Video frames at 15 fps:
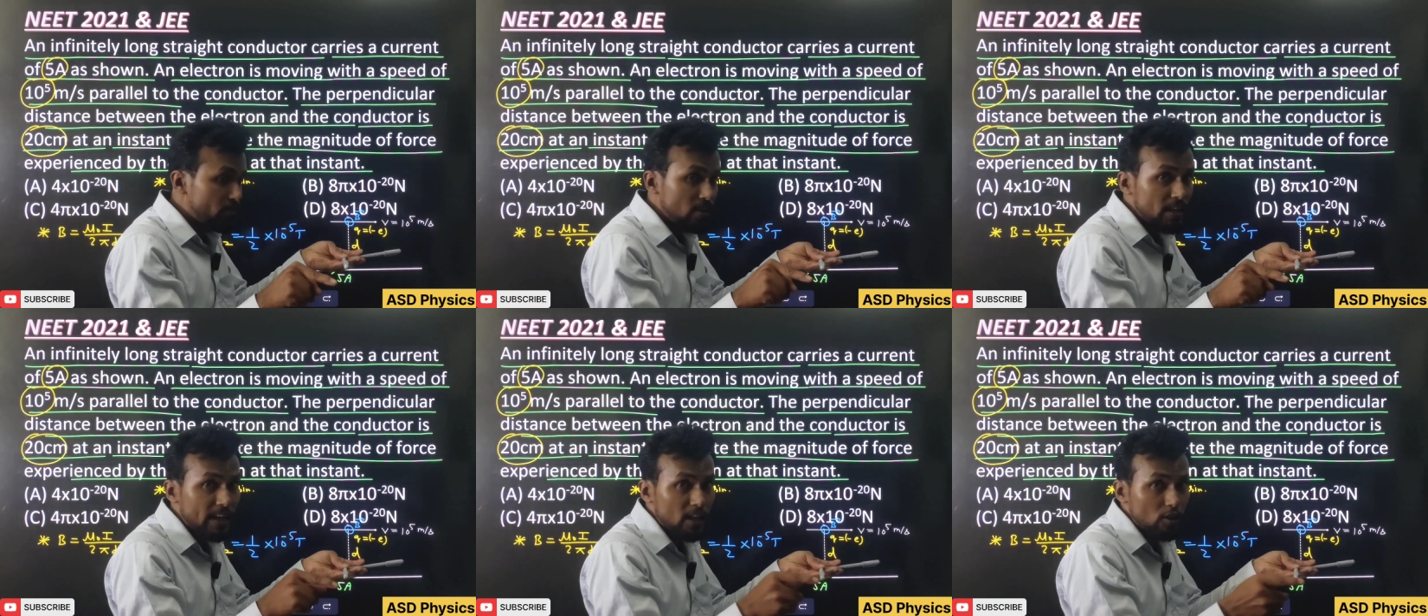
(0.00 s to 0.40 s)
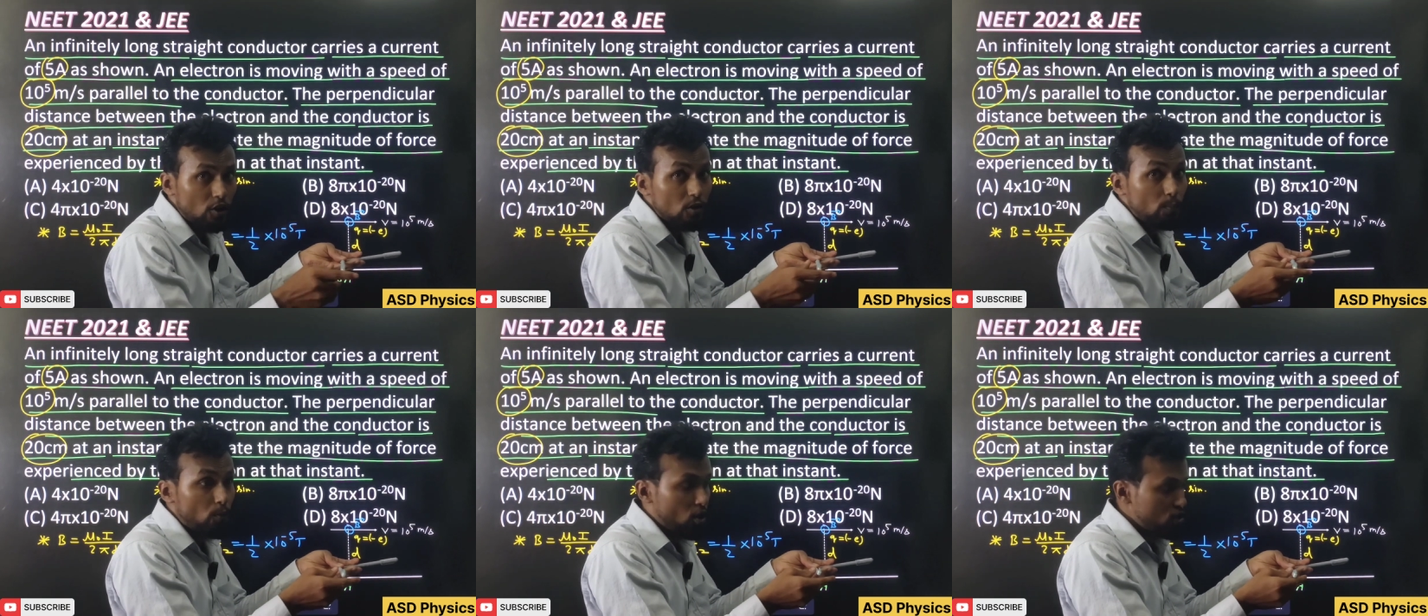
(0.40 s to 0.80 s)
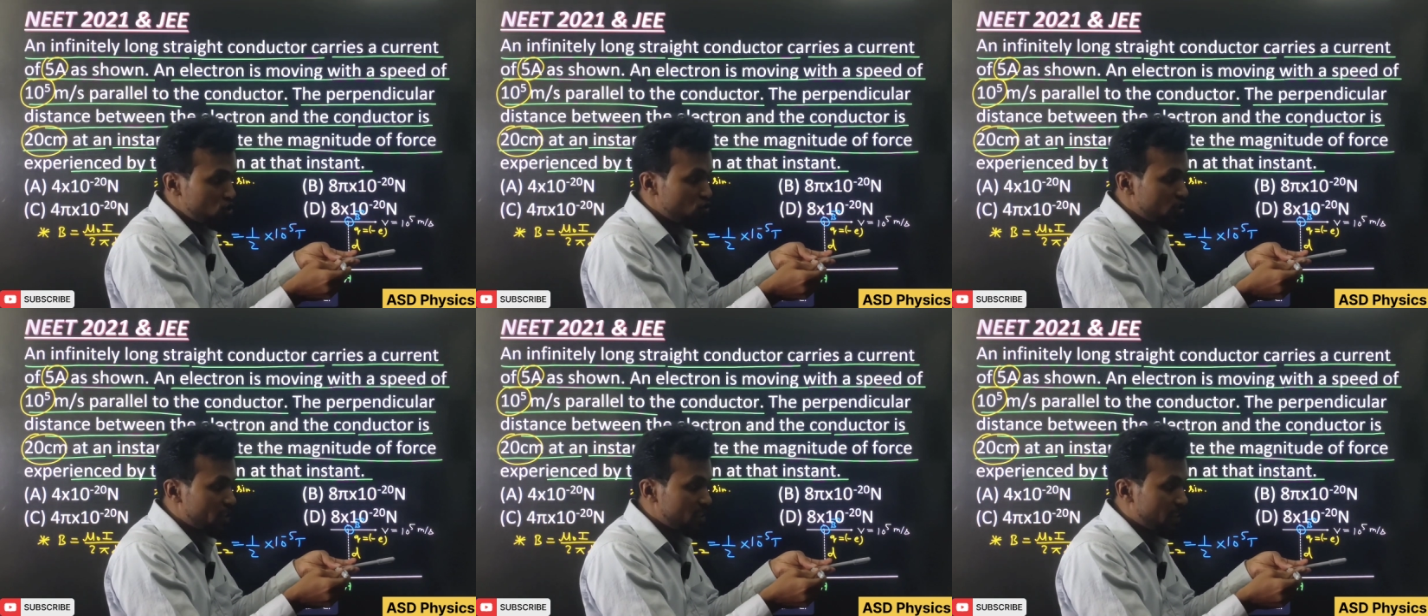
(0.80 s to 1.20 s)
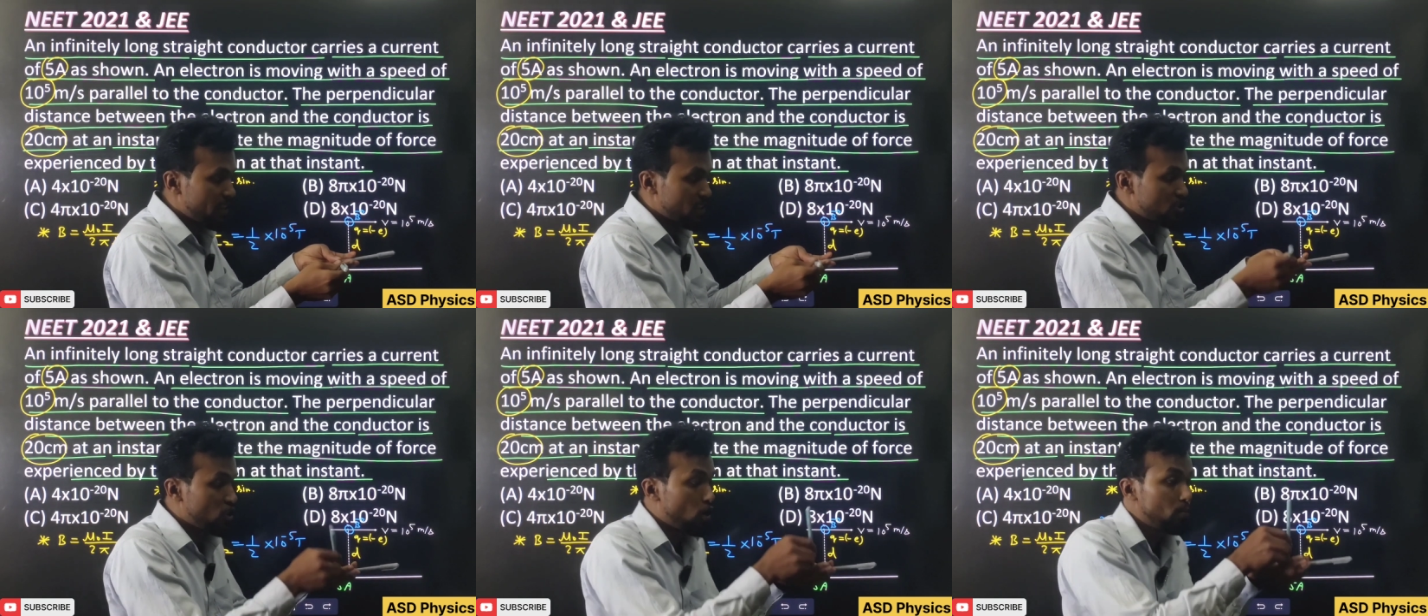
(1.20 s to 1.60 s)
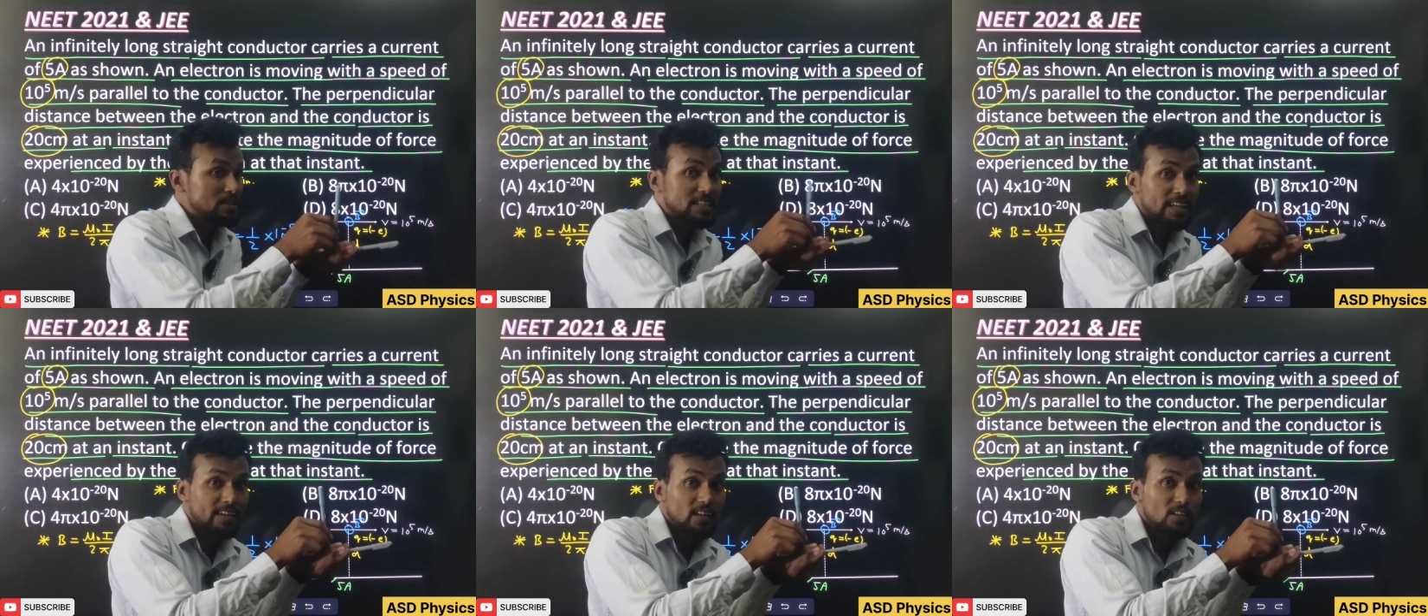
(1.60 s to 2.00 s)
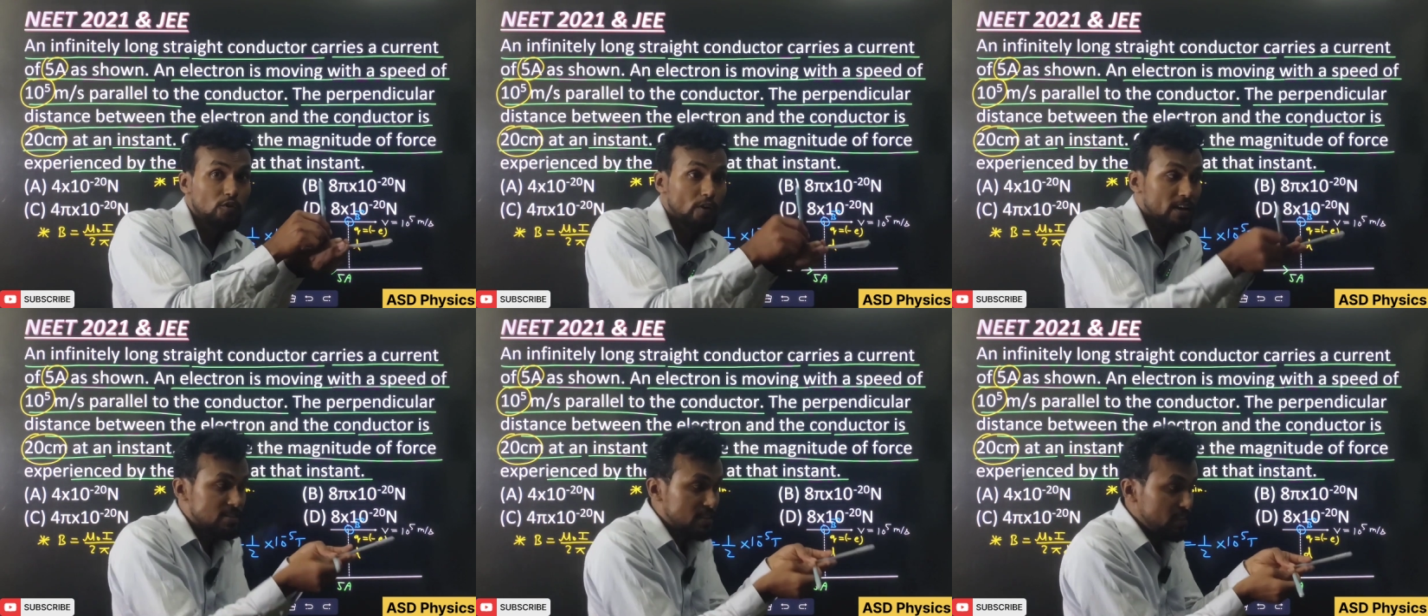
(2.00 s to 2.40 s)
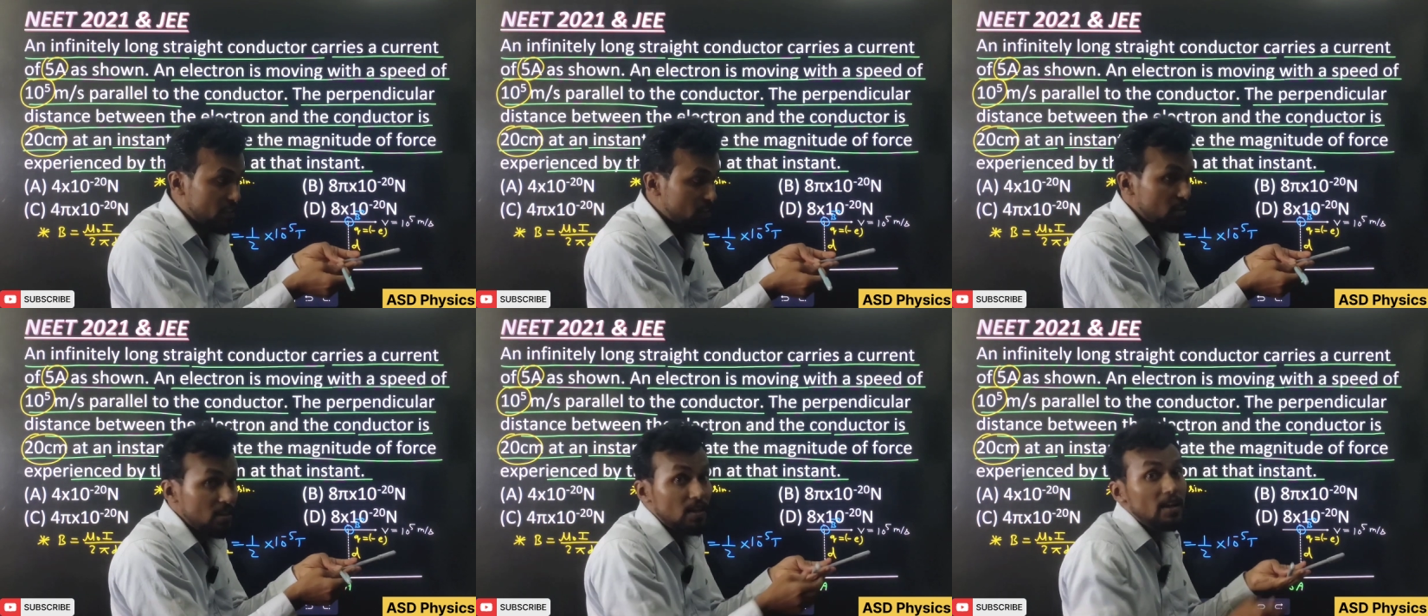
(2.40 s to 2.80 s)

field along positive z direction. How much angle? You can see here.